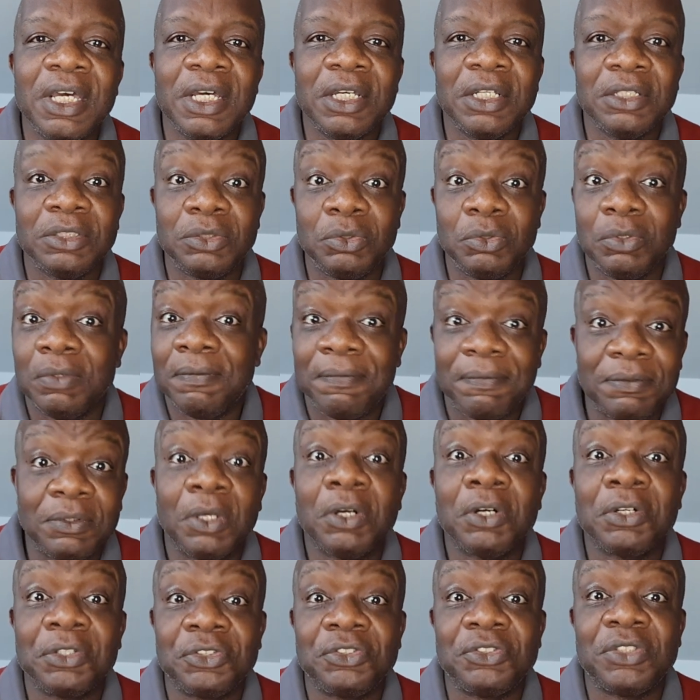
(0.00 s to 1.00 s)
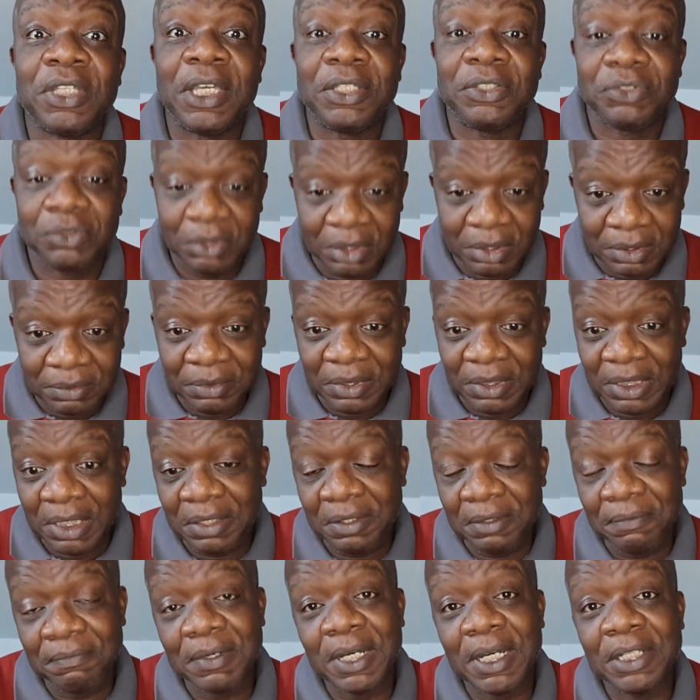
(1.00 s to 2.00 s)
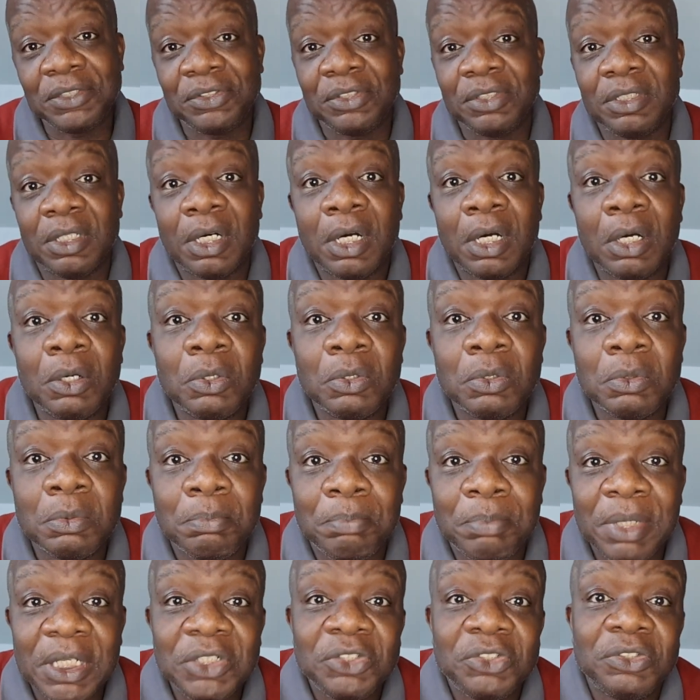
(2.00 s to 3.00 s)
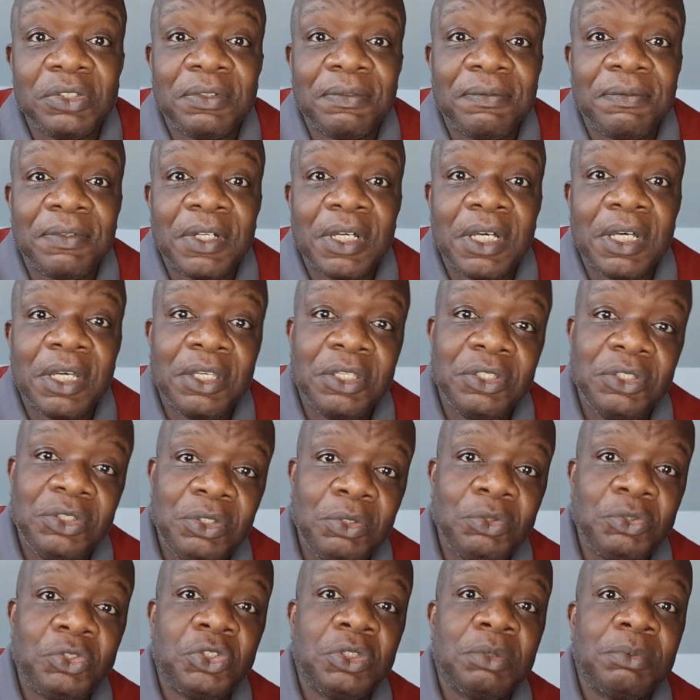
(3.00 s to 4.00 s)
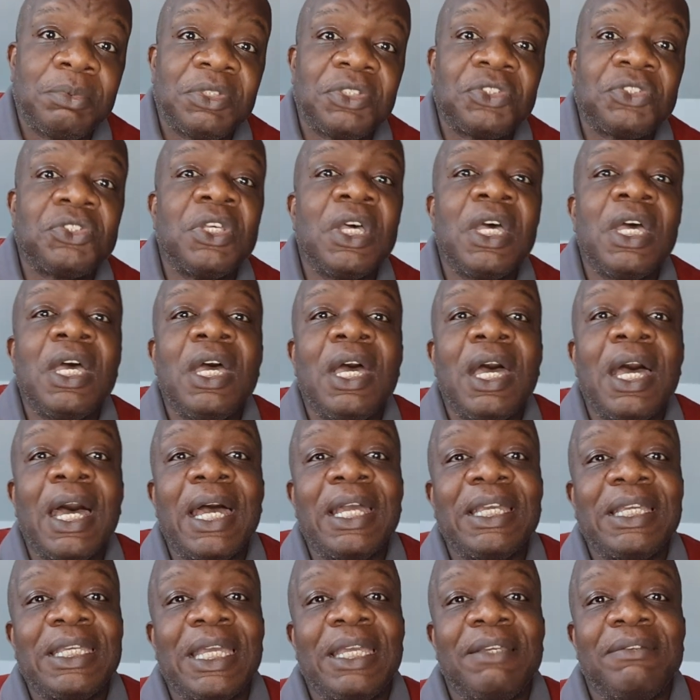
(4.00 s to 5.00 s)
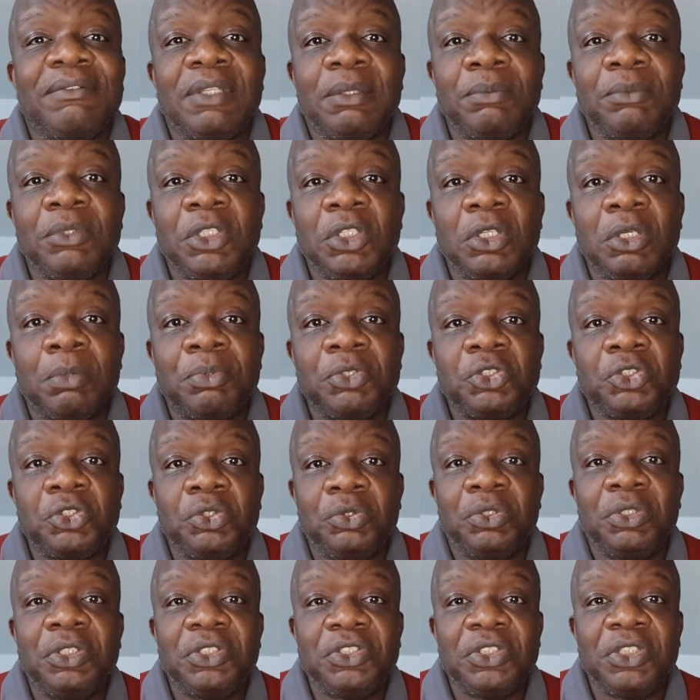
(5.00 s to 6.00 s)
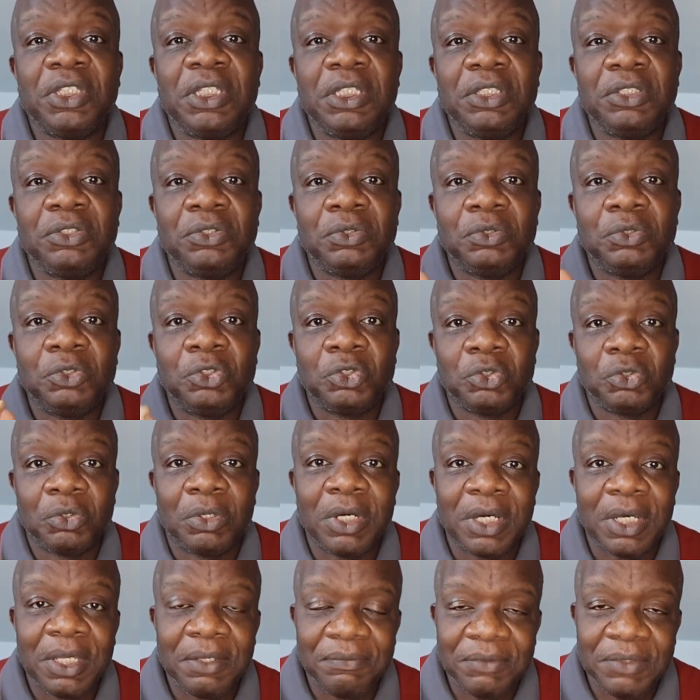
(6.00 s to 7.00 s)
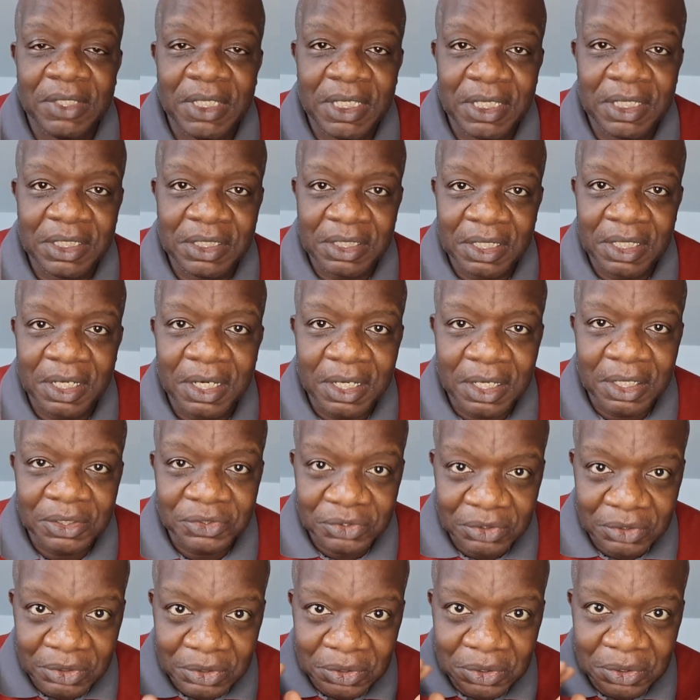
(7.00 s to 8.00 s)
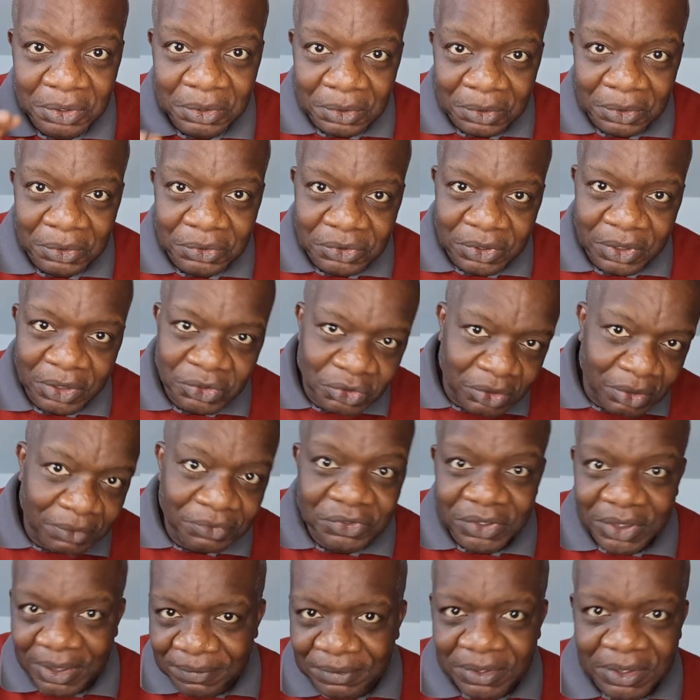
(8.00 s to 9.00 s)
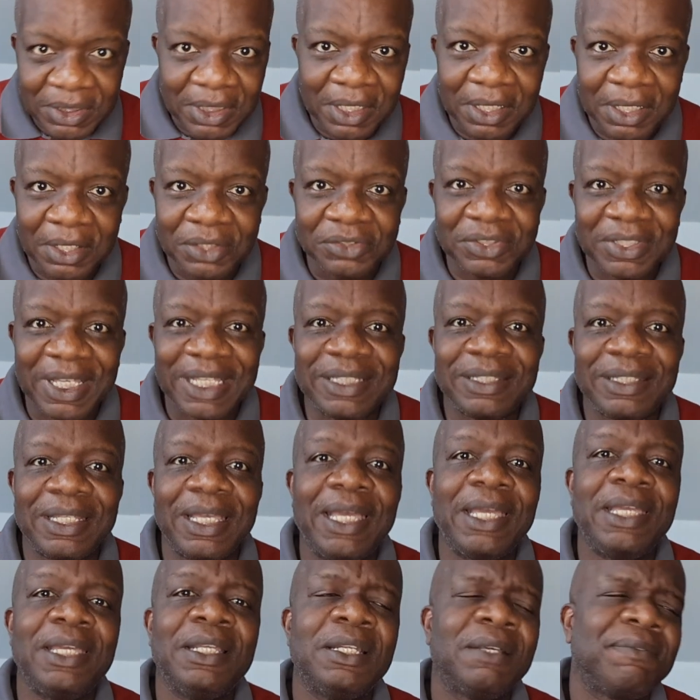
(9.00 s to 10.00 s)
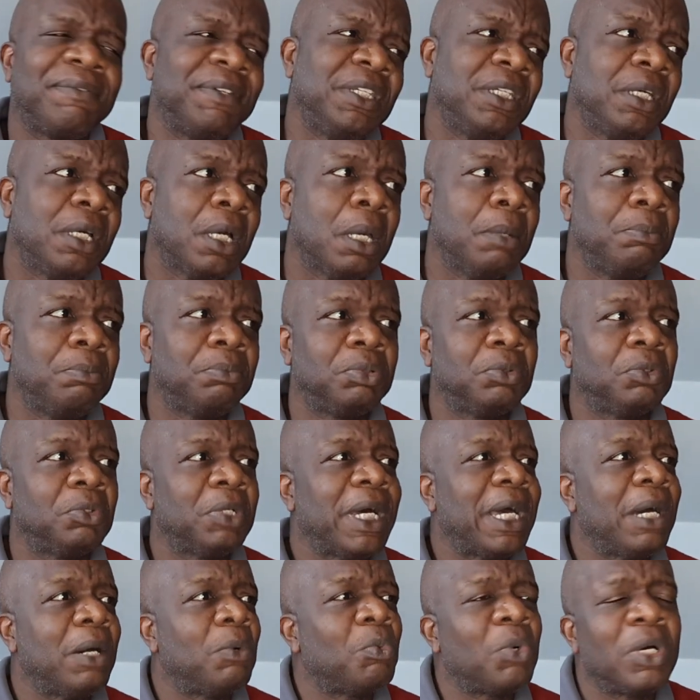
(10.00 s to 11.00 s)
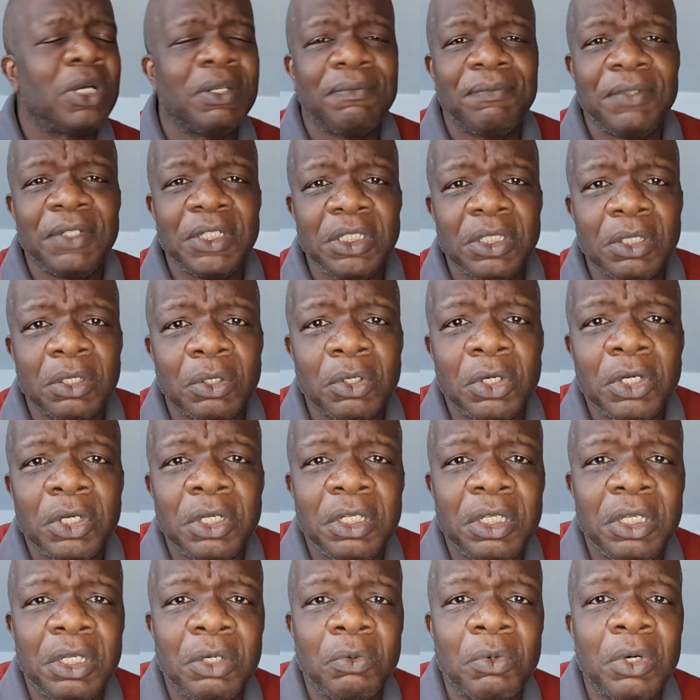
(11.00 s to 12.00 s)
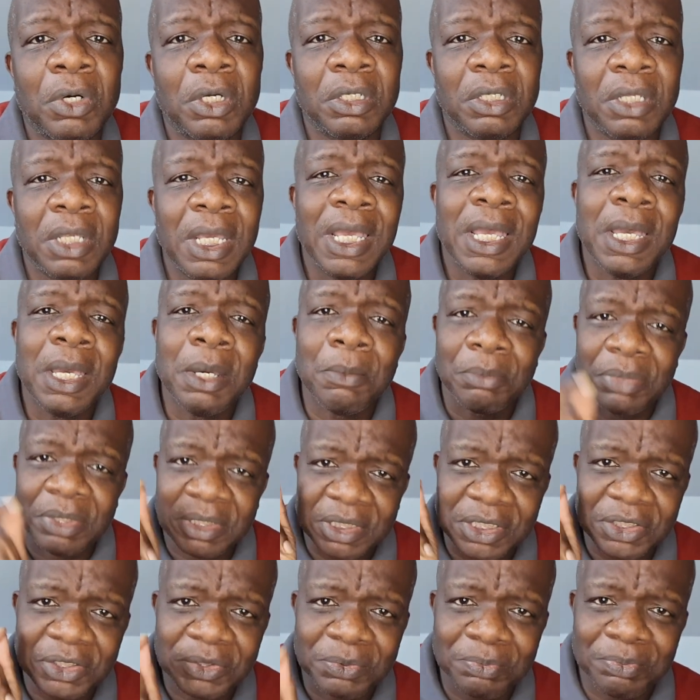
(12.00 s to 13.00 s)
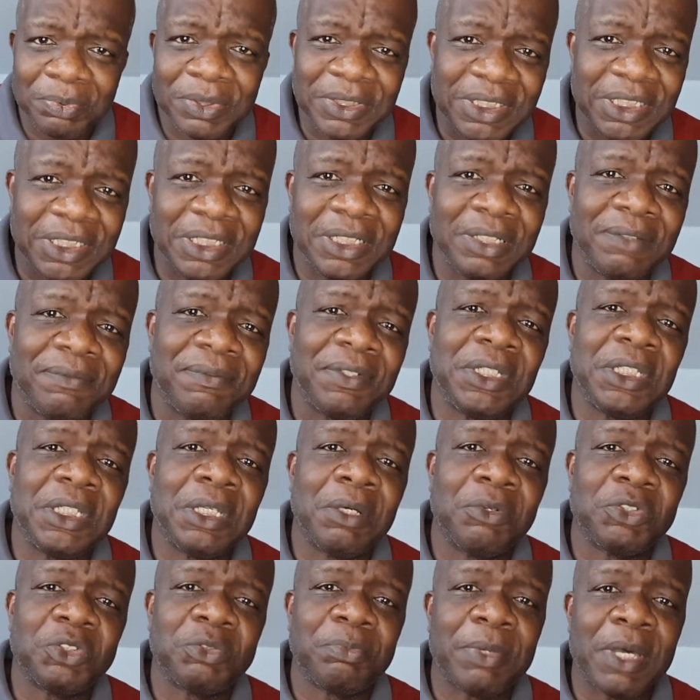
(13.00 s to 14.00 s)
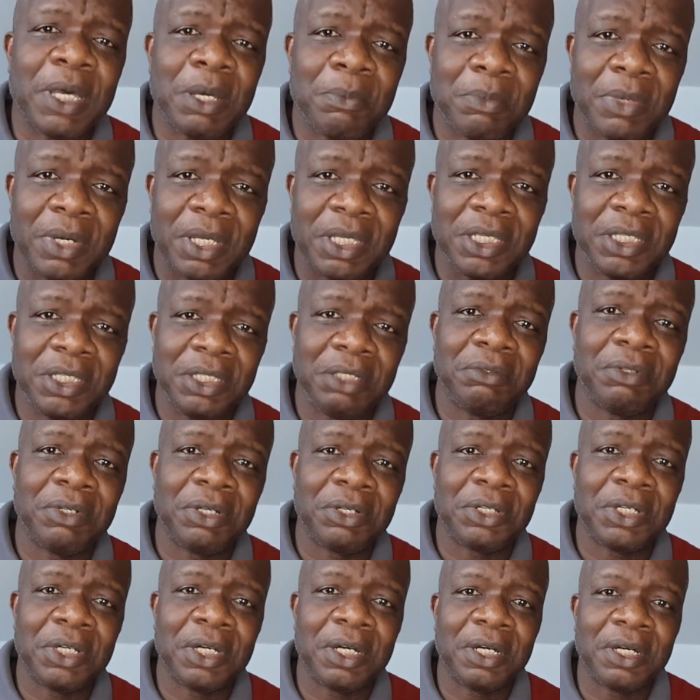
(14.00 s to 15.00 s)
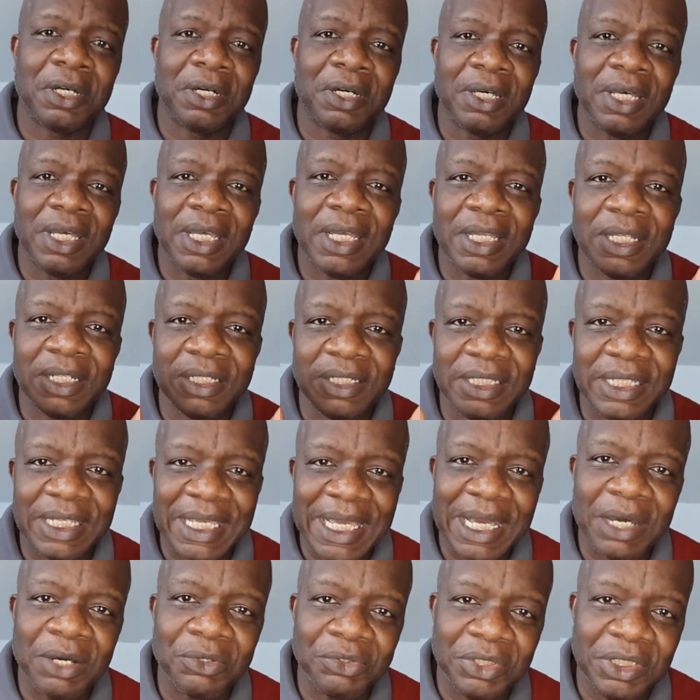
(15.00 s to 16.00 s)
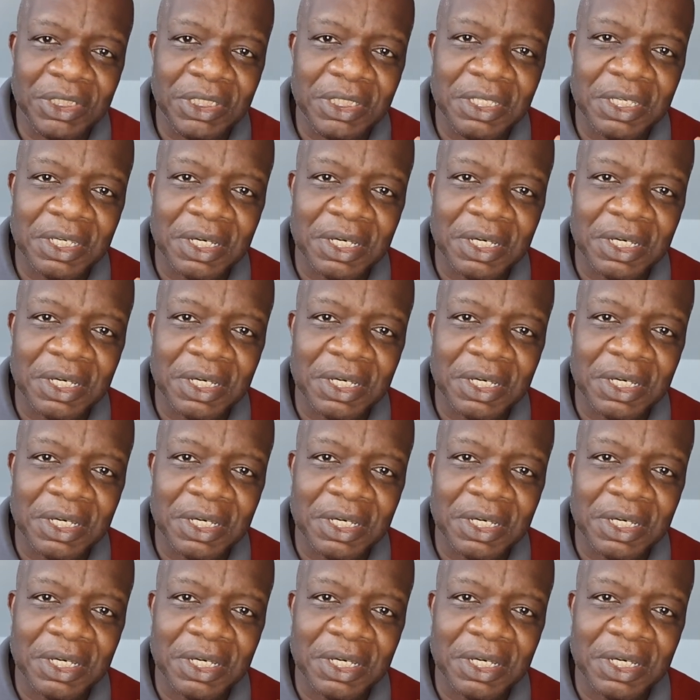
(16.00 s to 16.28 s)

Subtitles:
to a vloggers day. So they invited a whole bunch of YouTubers and gave them the opportunity to drive their cars, and of course I drove several cars that day, and I think I brought out one video earlier on, but this particular video is about my hero car, the Audi